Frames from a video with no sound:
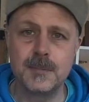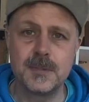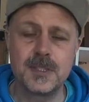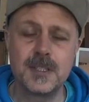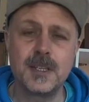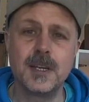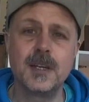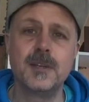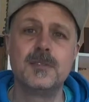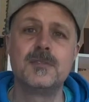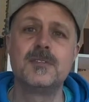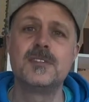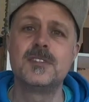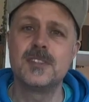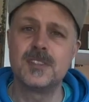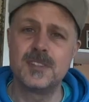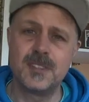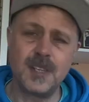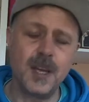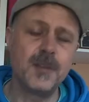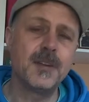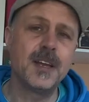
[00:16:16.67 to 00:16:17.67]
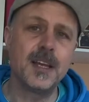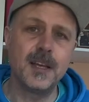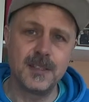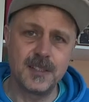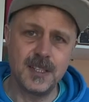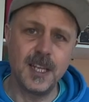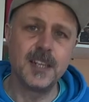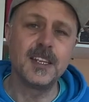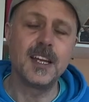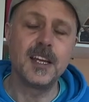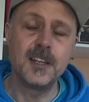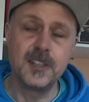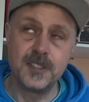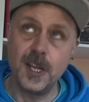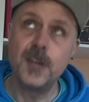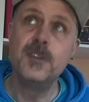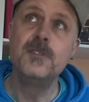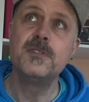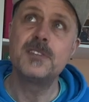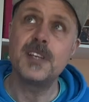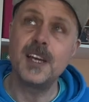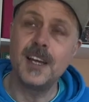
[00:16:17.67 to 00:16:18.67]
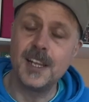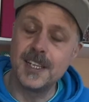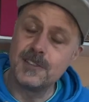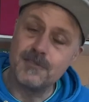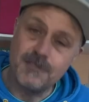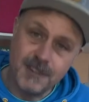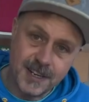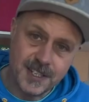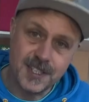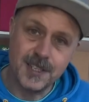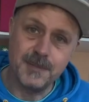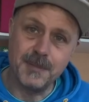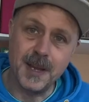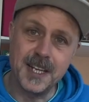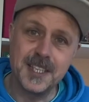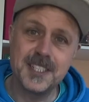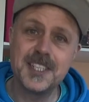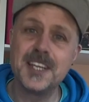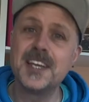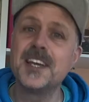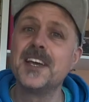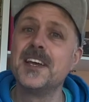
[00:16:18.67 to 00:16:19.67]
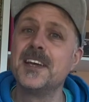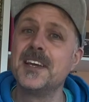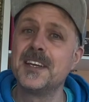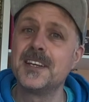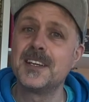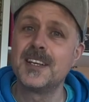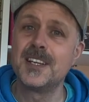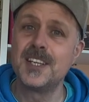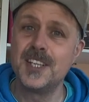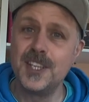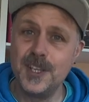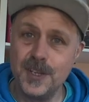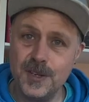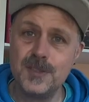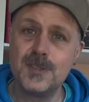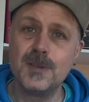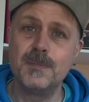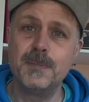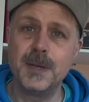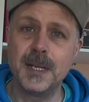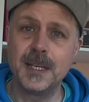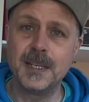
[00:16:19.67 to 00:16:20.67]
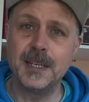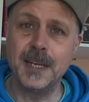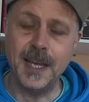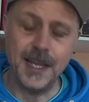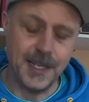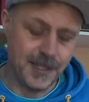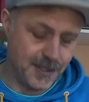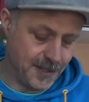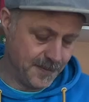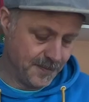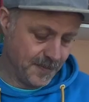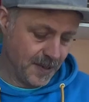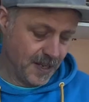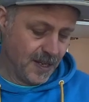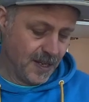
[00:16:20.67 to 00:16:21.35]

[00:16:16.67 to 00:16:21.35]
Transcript: So just don't underestimate it. Use a big net.